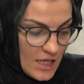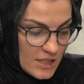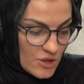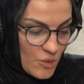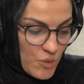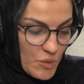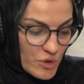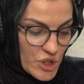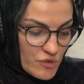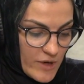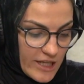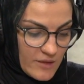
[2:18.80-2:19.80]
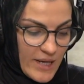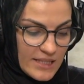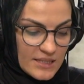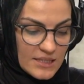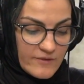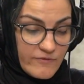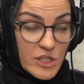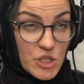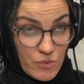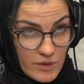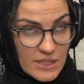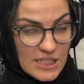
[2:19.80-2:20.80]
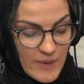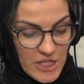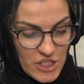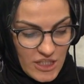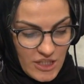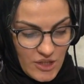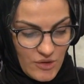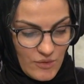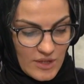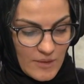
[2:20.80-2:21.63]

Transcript: So what would you recommend individuals, especially youth,